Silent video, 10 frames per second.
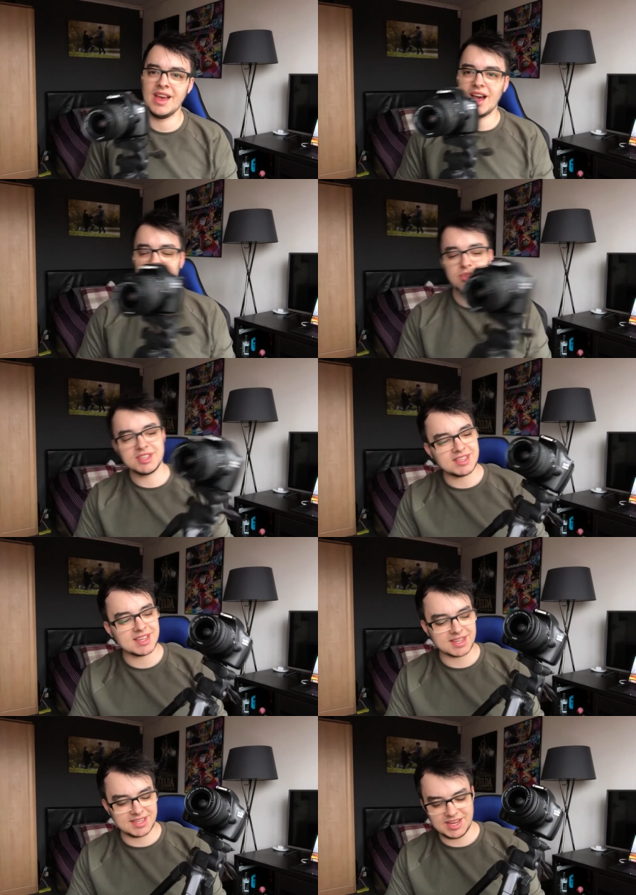I know it's a
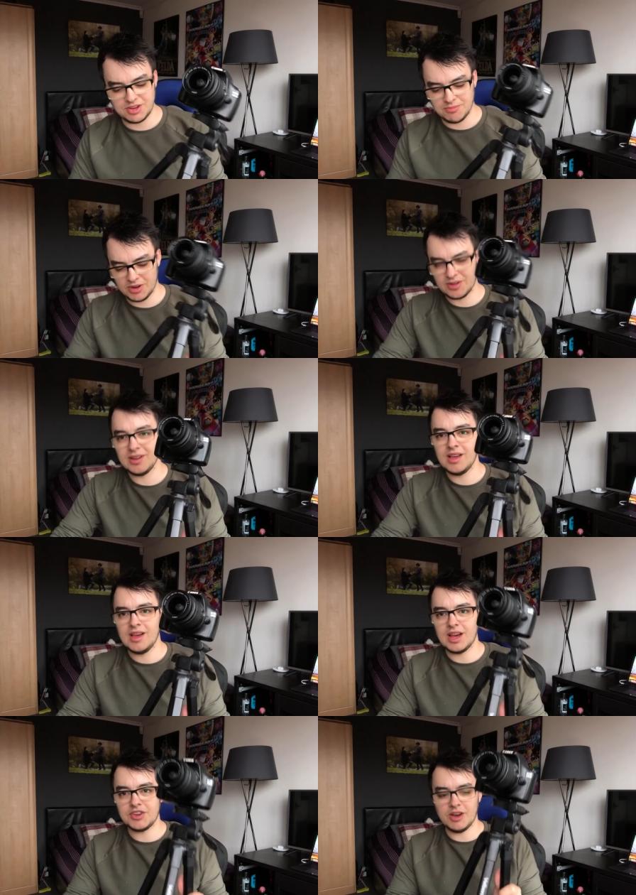discontinued model.
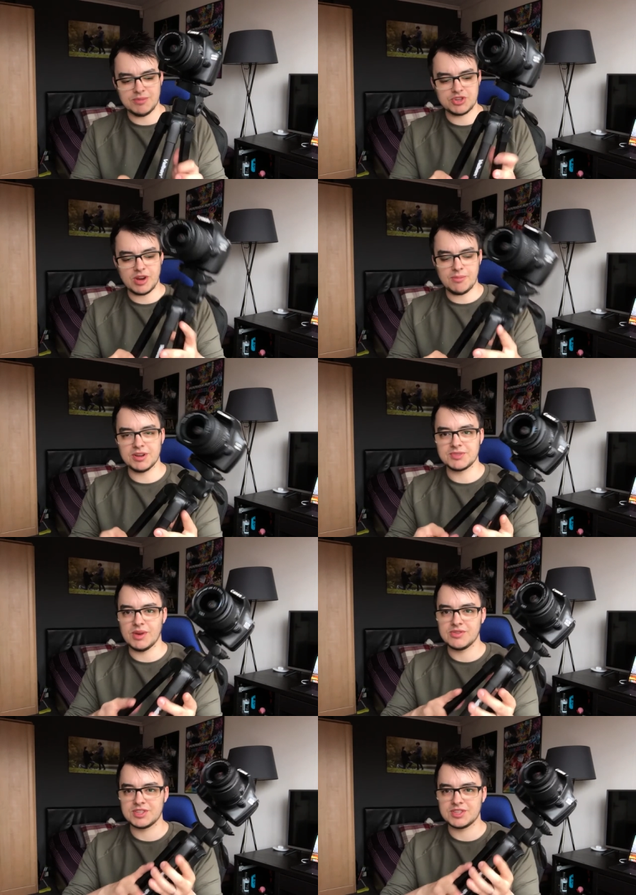I do have a tripod as well,